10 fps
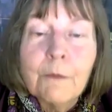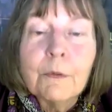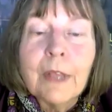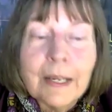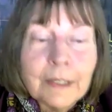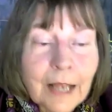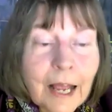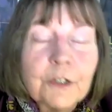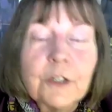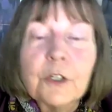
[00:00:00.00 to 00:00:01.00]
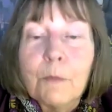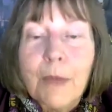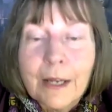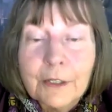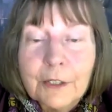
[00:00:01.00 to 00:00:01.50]
I would like to actually go
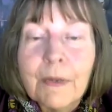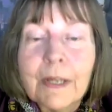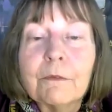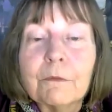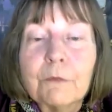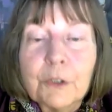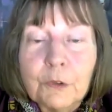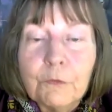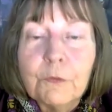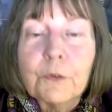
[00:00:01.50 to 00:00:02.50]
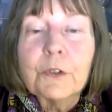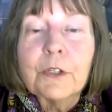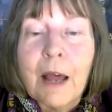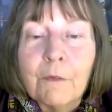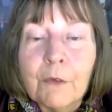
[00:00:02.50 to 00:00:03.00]
back to my original first
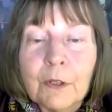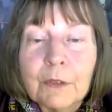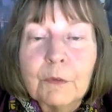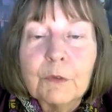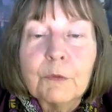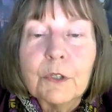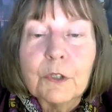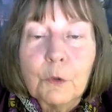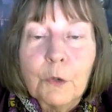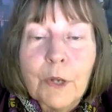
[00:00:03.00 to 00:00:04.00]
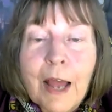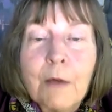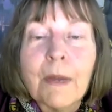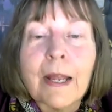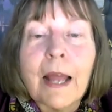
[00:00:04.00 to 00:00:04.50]
novel, which was the story of
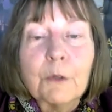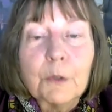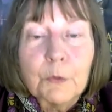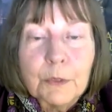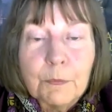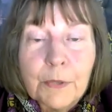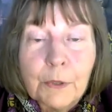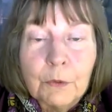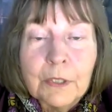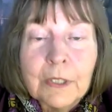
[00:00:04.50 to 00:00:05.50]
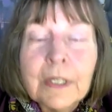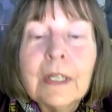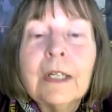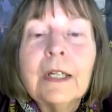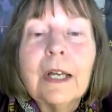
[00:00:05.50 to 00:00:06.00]
how my house was built,
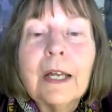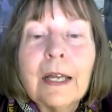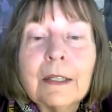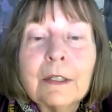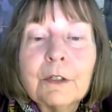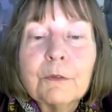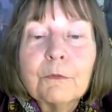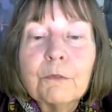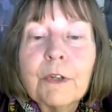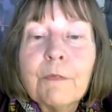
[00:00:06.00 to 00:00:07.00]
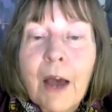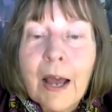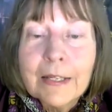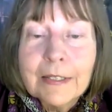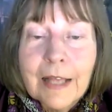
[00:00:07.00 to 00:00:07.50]
and
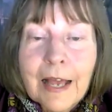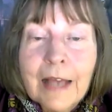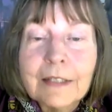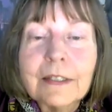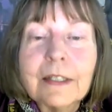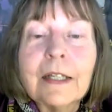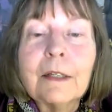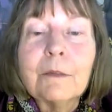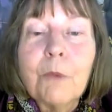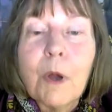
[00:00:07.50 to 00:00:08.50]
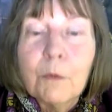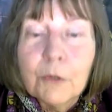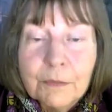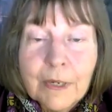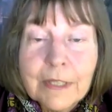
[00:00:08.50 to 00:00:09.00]
revise that and
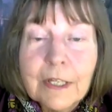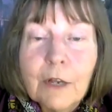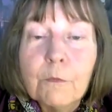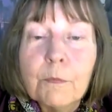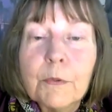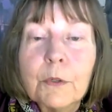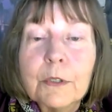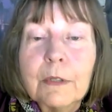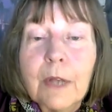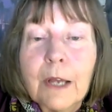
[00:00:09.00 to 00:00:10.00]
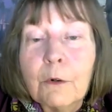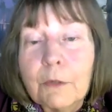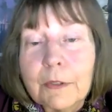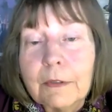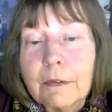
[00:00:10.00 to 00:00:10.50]
publish it myself because I
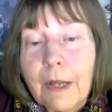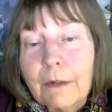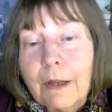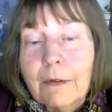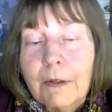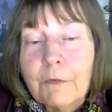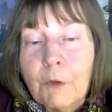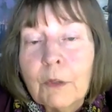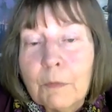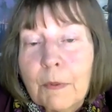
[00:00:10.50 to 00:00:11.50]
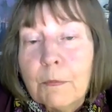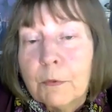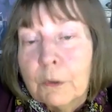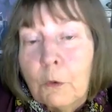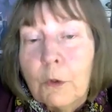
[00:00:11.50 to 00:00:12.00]
don't. If only
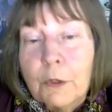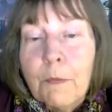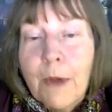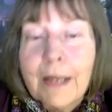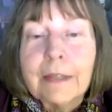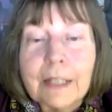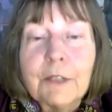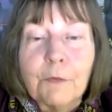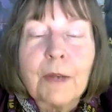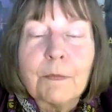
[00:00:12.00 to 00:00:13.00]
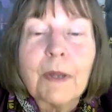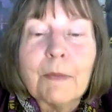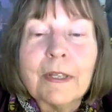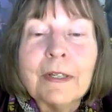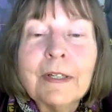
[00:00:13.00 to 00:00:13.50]
people in North buy it, that's fine
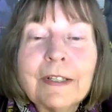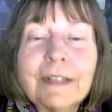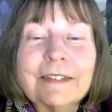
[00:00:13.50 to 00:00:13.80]
by me.